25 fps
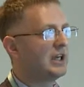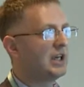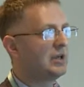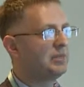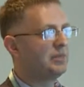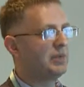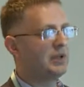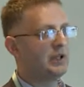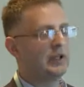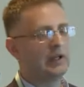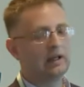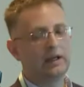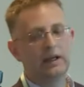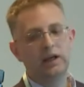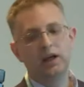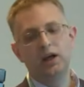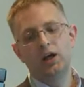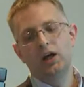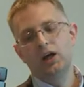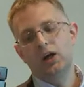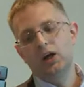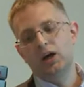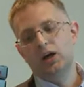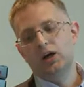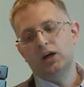in terms of
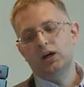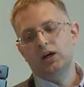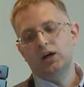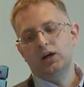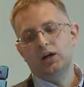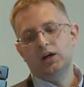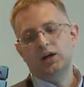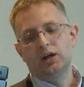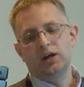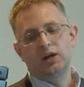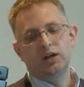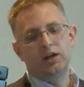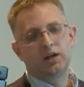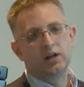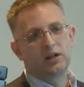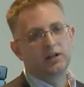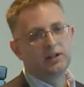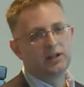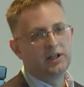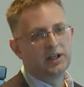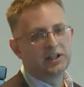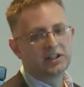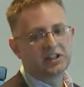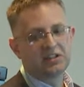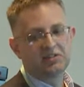sensitivity
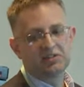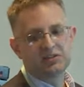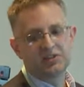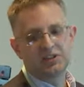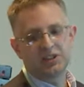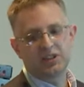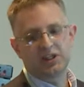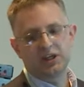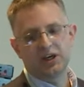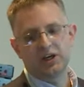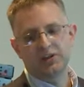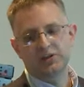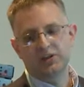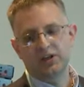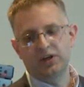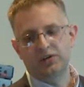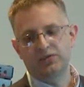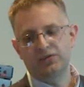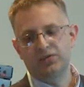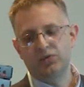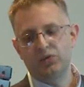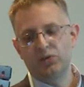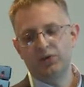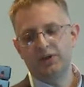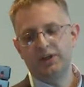towards
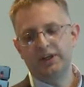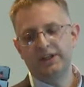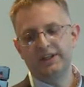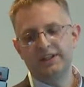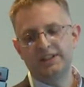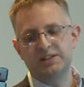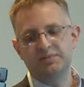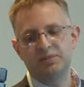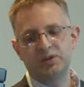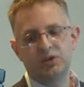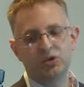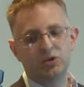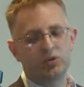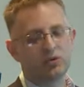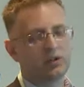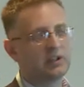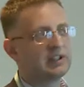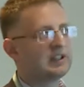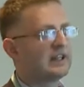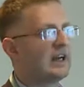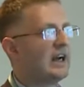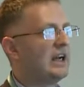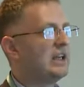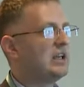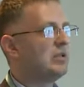
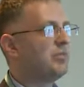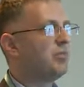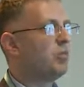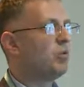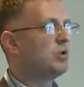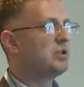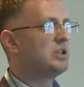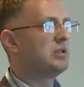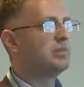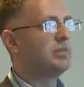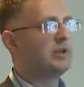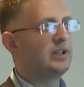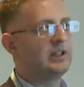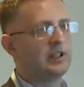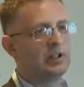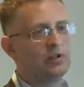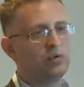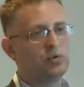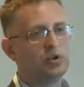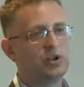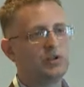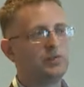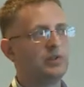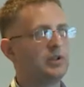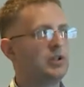chemotherapy.
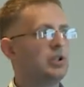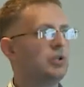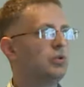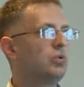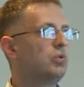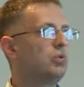Uh,